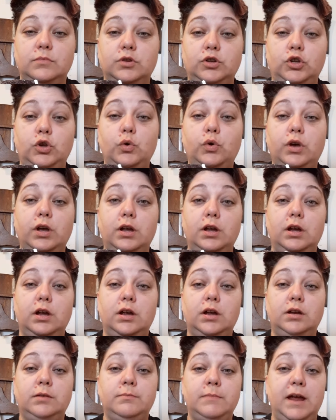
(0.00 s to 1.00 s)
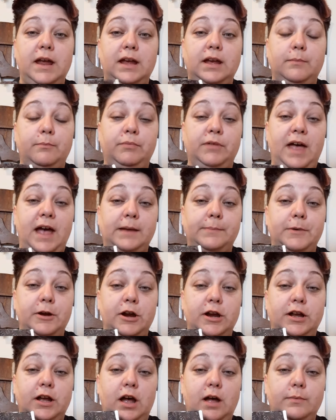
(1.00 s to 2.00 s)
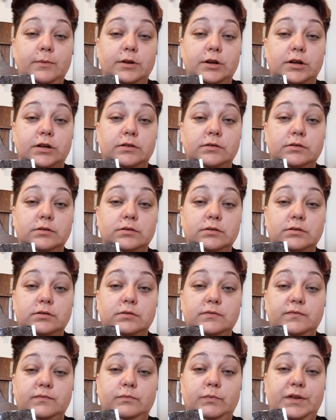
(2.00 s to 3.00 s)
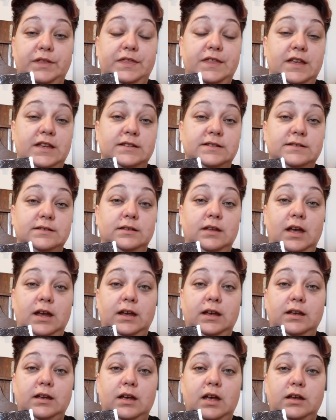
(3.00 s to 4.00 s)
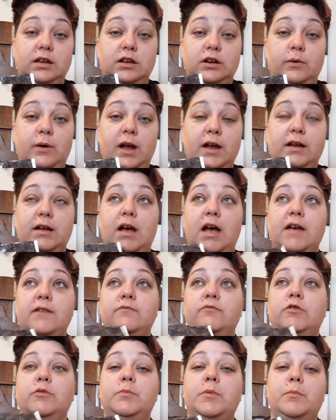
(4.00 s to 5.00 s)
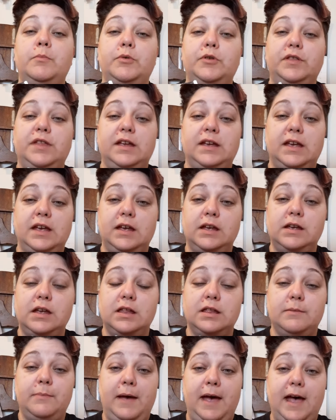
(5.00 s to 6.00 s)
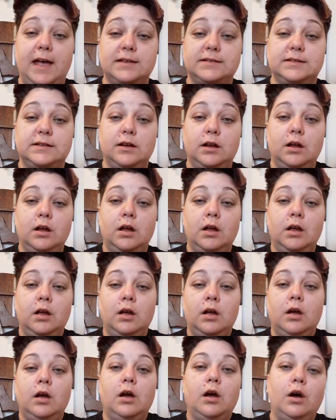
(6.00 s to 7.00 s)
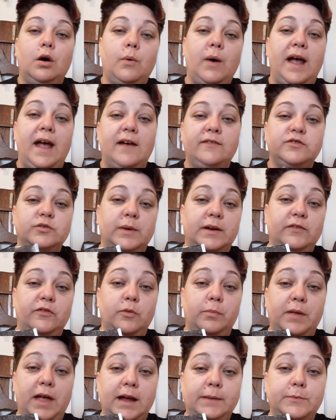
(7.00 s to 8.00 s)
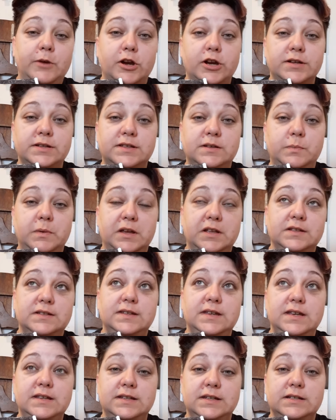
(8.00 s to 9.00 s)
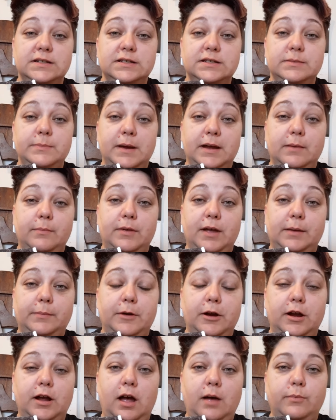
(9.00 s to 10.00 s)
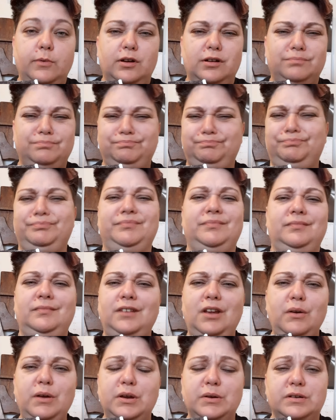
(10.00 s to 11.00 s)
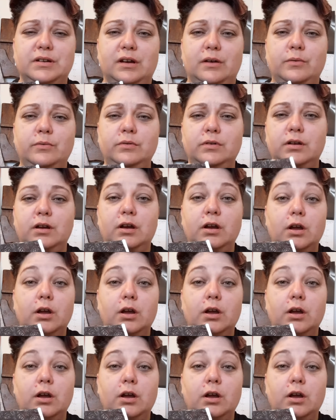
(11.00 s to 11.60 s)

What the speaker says: You could make blackberry cobbler with these. Like, I remember thinking in the past, oh, I have to wait for blackberries to be in season to make a blackberry cobbler. No, you don't.